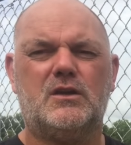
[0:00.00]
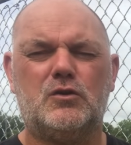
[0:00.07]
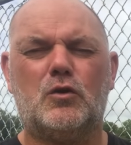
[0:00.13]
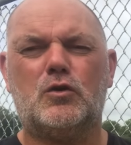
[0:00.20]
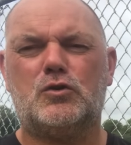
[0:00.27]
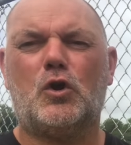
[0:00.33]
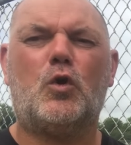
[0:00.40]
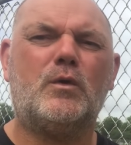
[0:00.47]

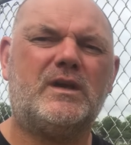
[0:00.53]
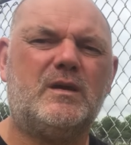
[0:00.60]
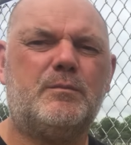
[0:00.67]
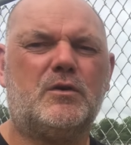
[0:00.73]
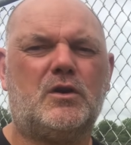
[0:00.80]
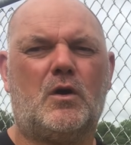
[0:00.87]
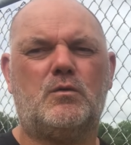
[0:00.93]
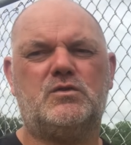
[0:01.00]
your
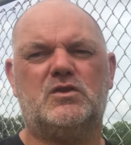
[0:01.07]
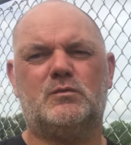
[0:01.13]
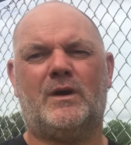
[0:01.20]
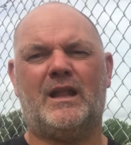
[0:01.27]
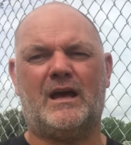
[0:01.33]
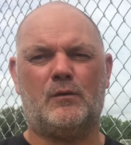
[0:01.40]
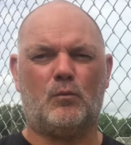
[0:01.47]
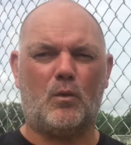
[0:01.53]
goalkeeper coach as
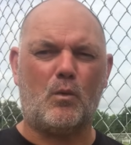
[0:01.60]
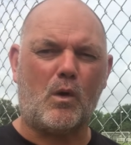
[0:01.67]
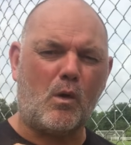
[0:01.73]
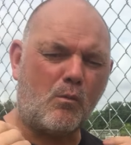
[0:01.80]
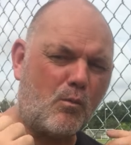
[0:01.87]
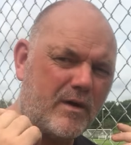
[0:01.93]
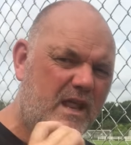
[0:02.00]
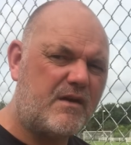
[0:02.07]
well,
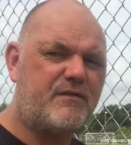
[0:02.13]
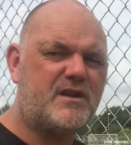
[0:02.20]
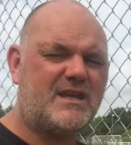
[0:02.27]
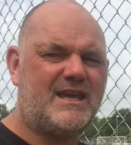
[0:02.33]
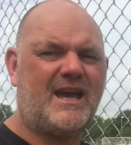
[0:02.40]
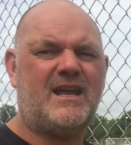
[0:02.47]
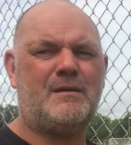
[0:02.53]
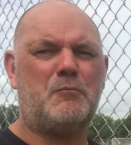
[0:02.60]
and whatever I can.